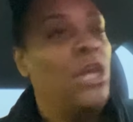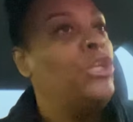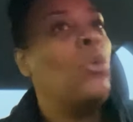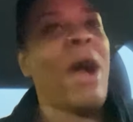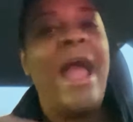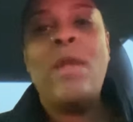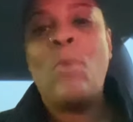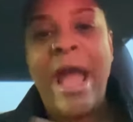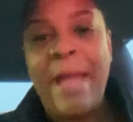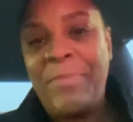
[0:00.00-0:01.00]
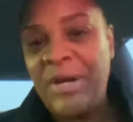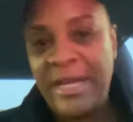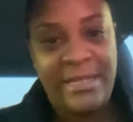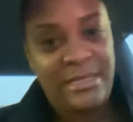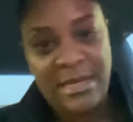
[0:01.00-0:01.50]
Dwayne Wade put
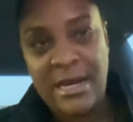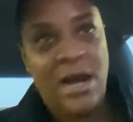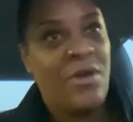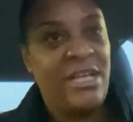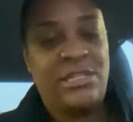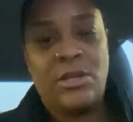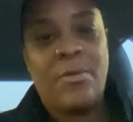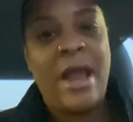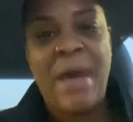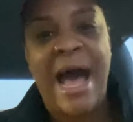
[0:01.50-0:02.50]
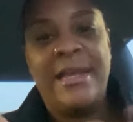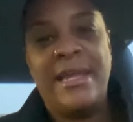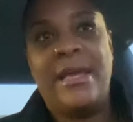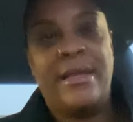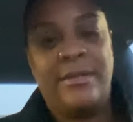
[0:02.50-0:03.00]
his son on Instagram. I
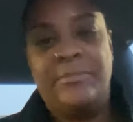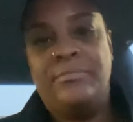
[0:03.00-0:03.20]
didn't.